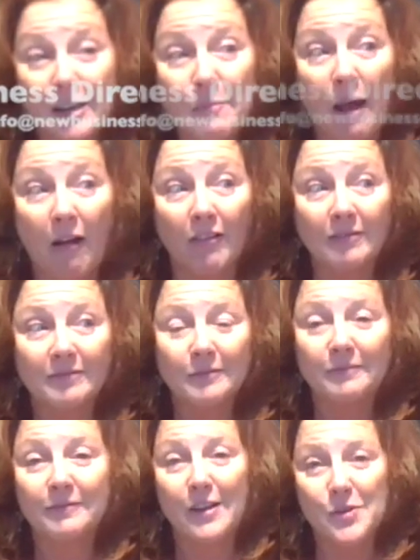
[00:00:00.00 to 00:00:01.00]
an email.
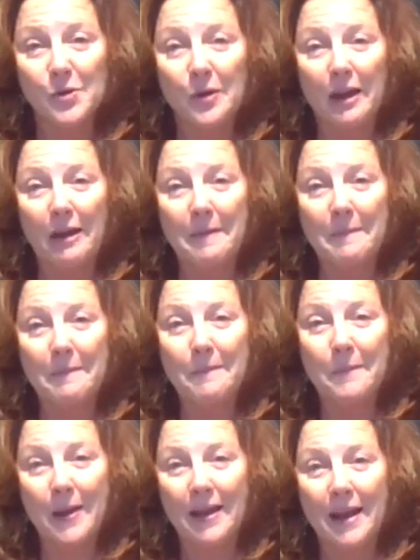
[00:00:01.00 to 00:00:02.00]
It's okay.
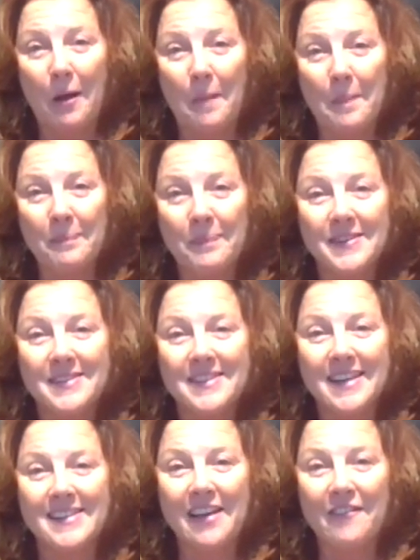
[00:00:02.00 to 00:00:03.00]
We can help.
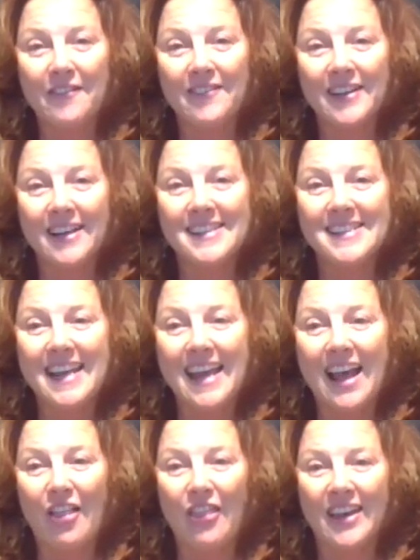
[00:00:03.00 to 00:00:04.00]
Stay safe and
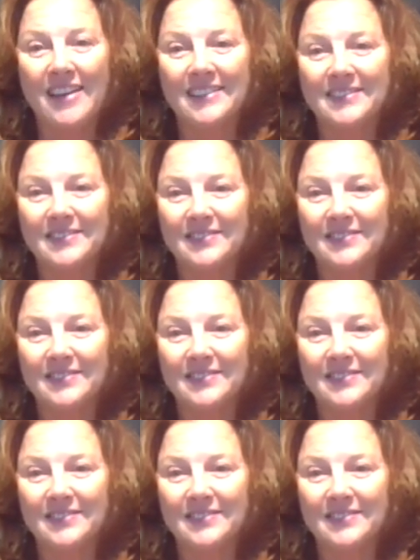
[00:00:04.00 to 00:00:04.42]
stay healthy.